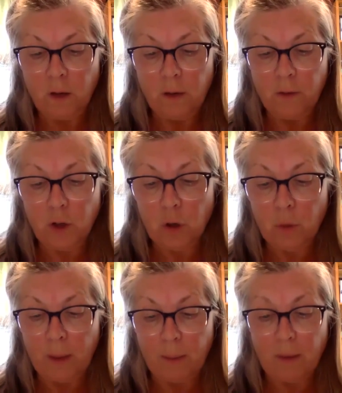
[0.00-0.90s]
the new
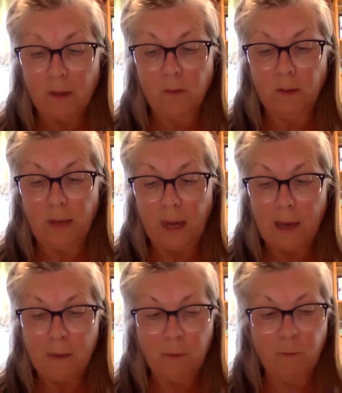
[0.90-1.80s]
babies
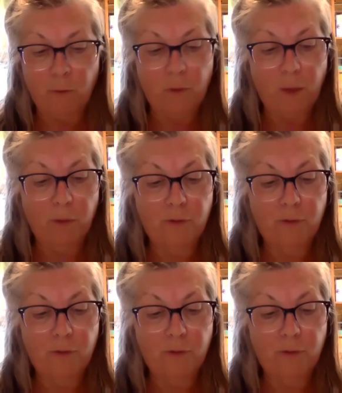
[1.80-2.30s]
lay before they were